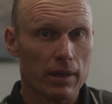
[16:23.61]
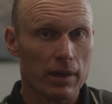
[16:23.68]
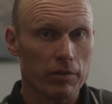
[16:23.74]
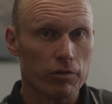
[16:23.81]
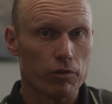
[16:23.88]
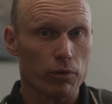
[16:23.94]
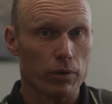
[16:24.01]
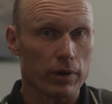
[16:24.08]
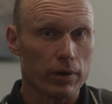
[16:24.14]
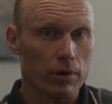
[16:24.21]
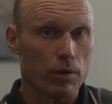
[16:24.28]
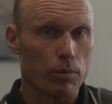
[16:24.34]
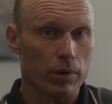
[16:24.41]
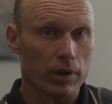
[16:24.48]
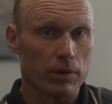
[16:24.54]
is short
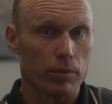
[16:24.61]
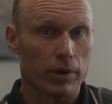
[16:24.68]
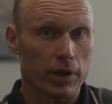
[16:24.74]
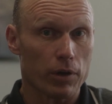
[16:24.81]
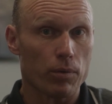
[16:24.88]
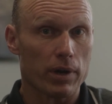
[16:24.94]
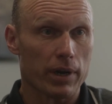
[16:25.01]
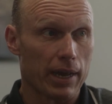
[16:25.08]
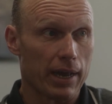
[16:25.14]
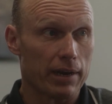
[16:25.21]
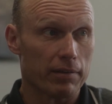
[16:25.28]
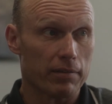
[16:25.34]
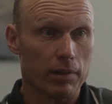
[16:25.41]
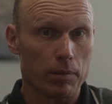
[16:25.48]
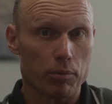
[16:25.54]
or where you want to add
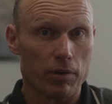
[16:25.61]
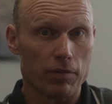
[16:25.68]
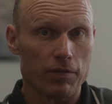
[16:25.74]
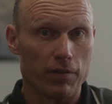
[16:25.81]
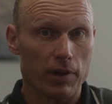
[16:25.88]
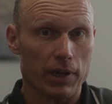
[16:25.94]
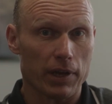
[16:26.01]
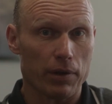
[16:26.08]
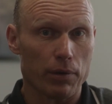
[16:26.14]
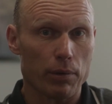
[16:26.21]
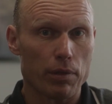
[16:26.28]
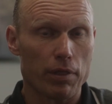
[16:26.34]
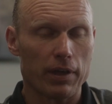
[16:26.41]
into the portfolio,